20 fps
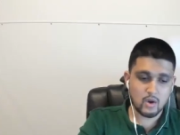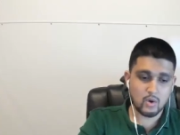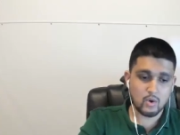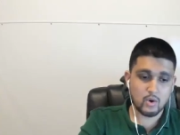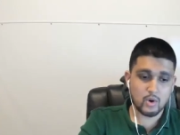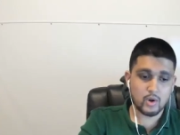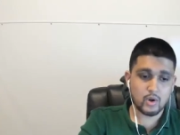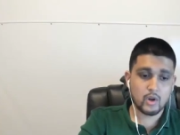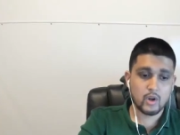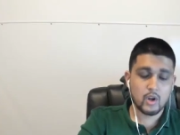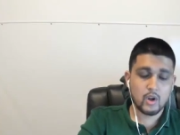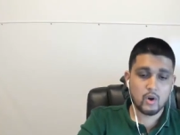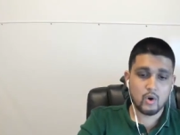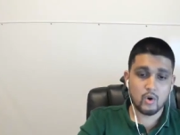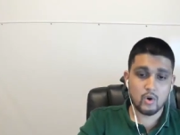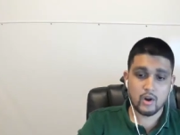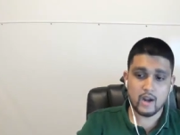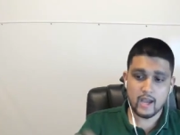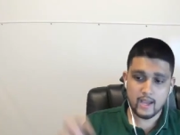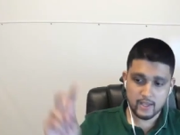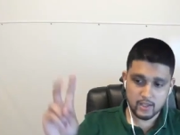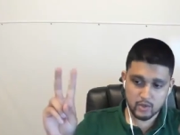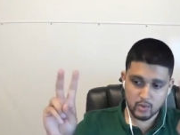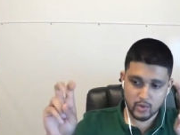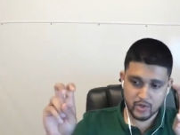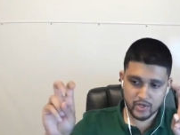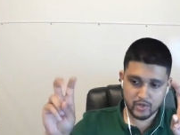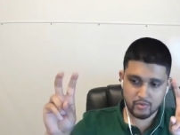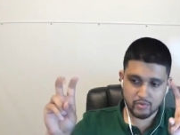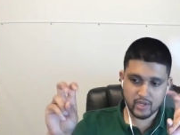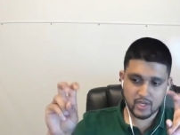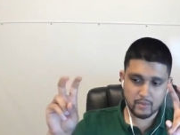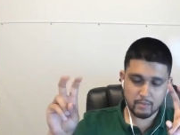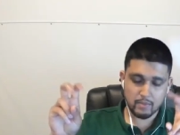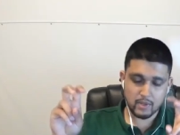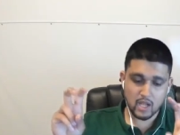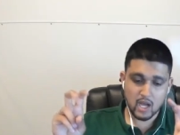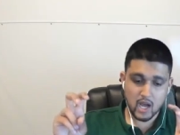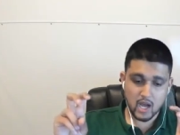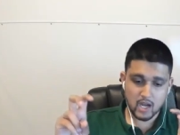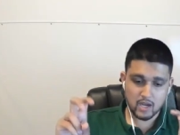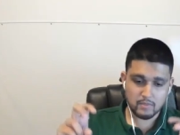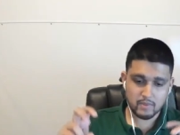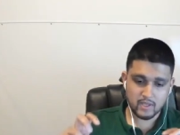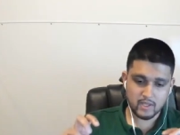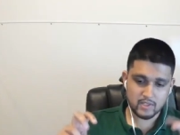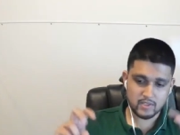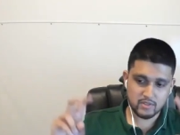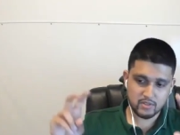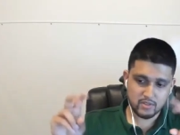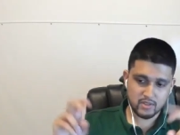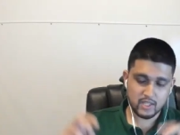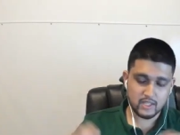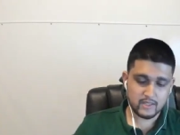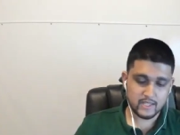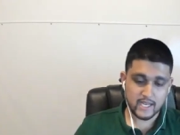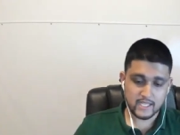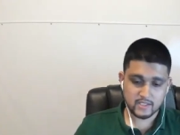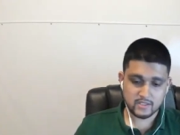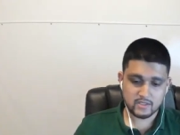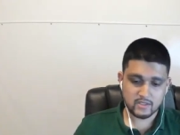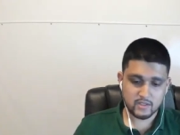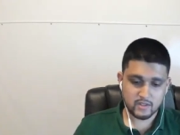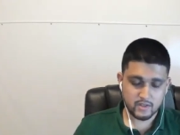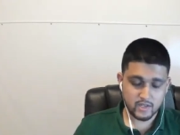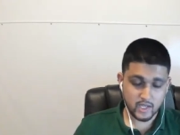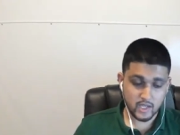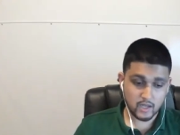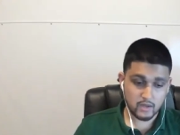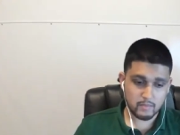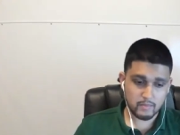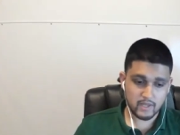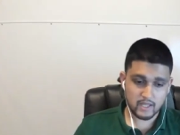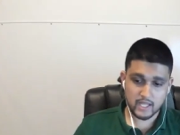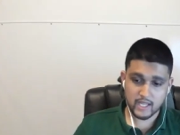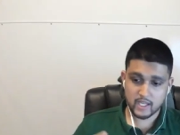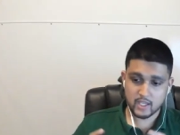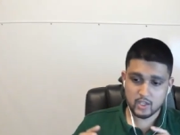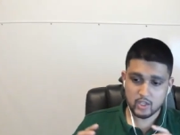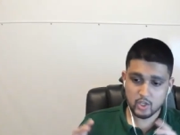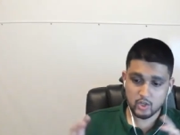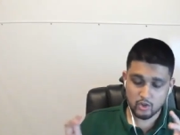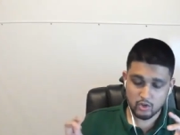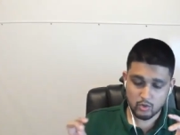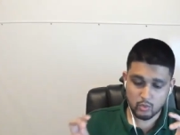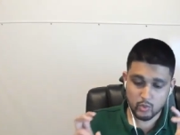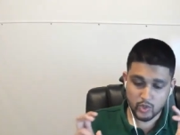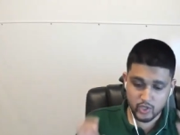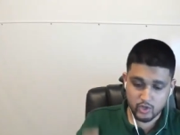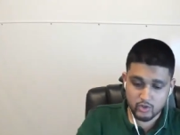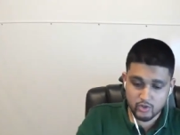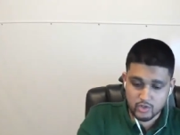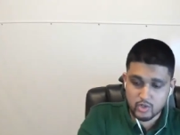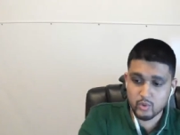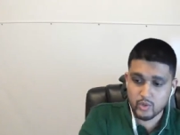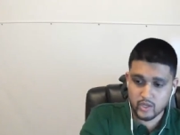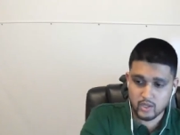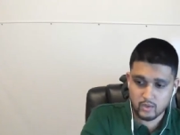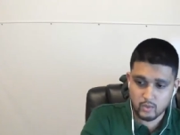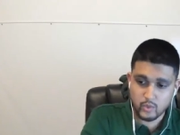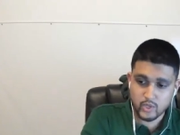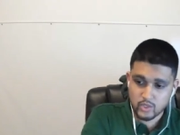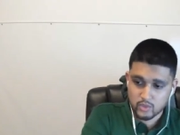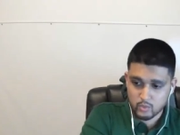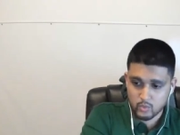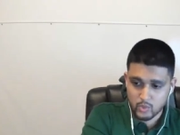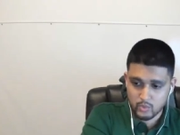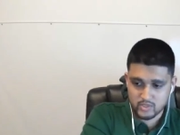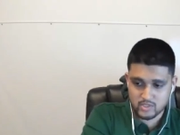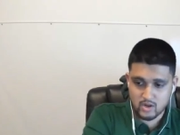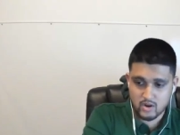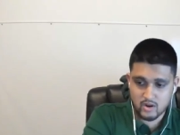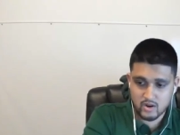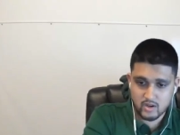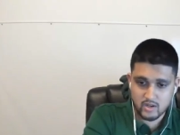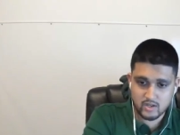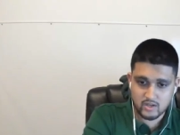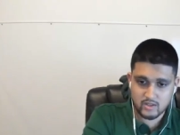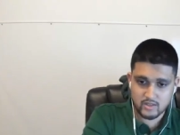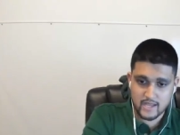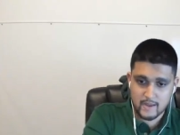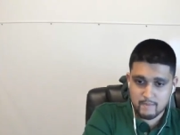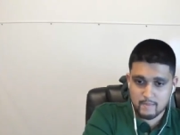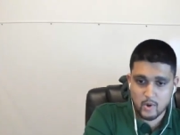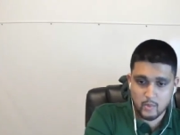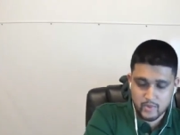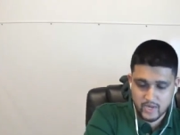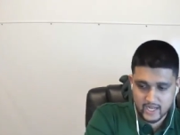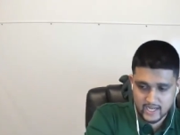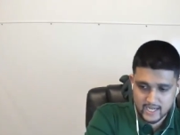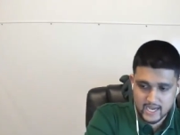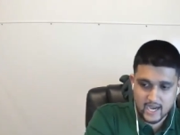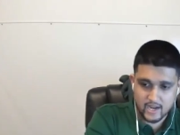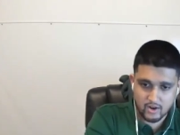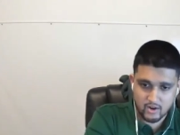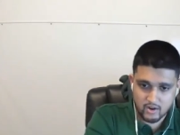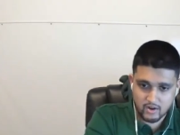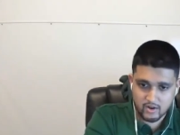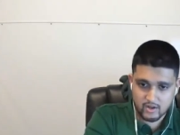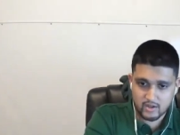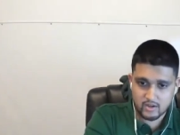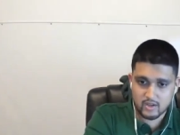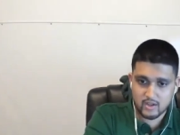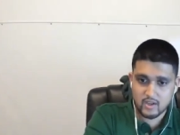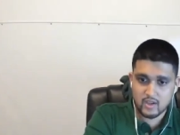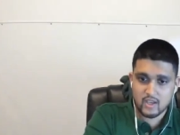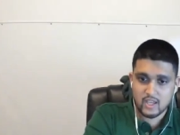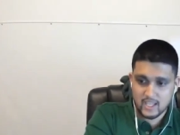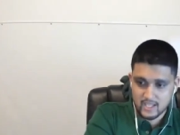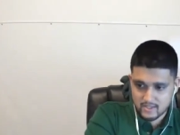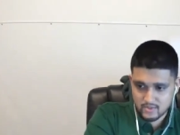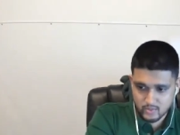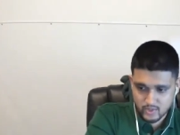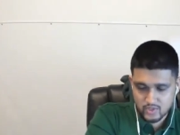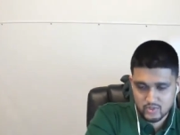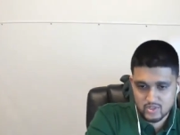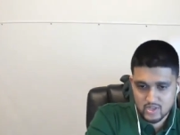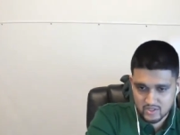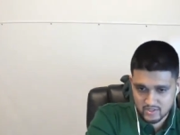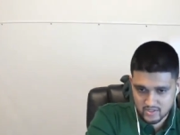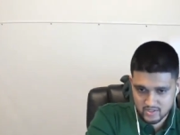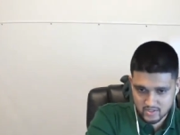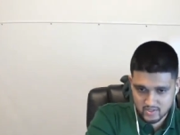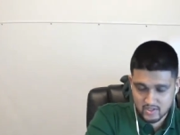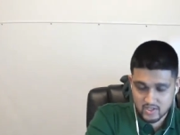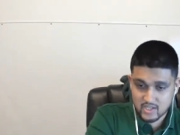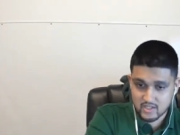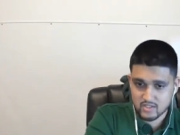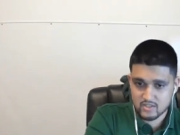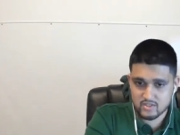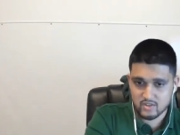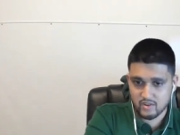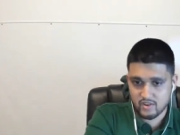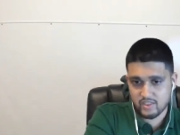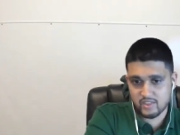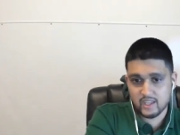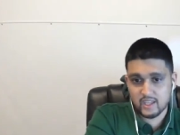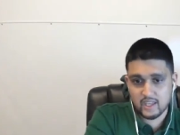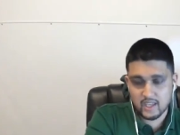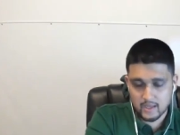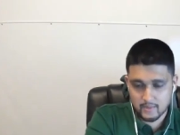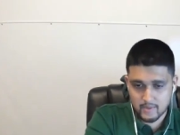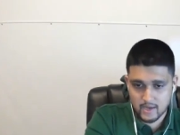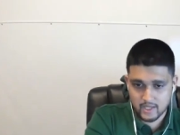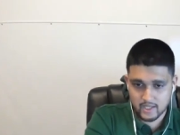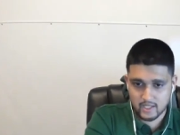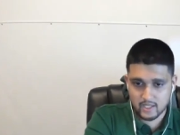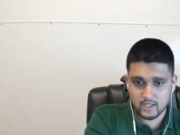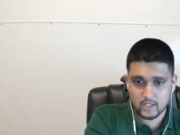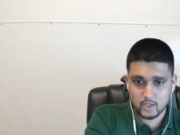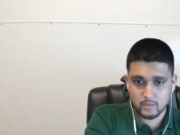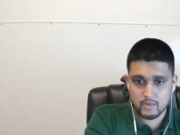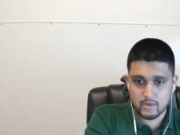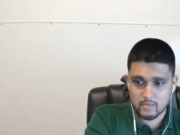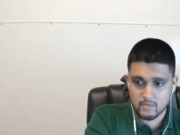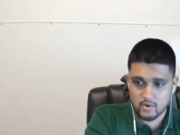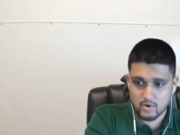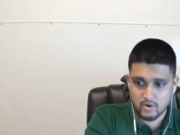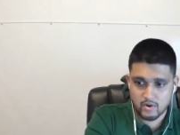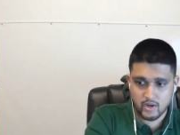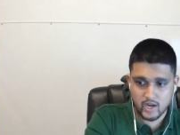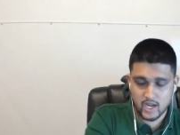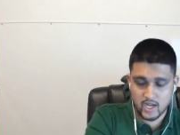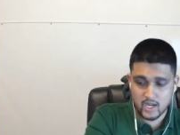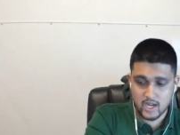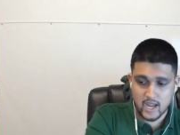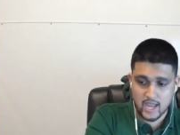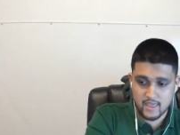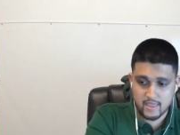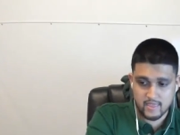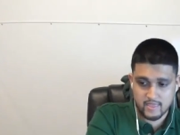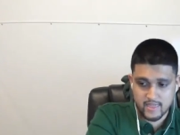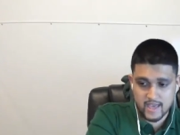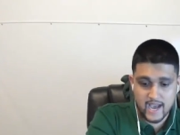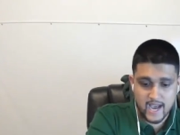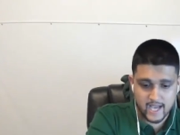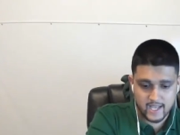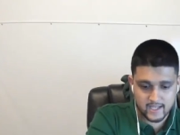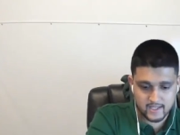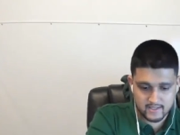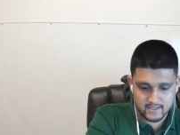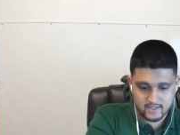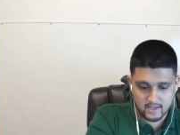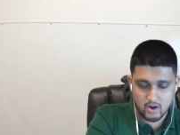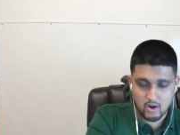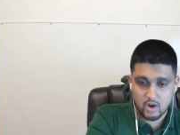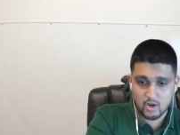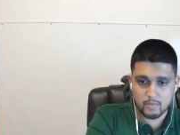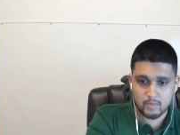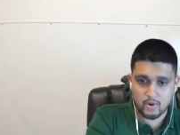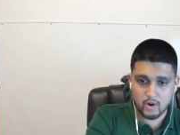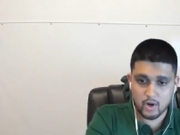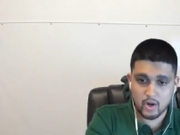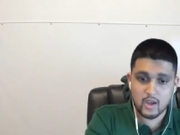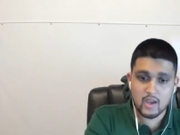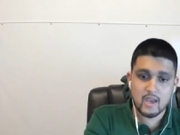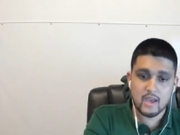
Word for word: or or you want to read a blog because you think that's learning. But like you're what you're doing, what, what was hard, that moment it got hard, is when you start to need to start thinking about it a little bit more. And, and that is the hard part.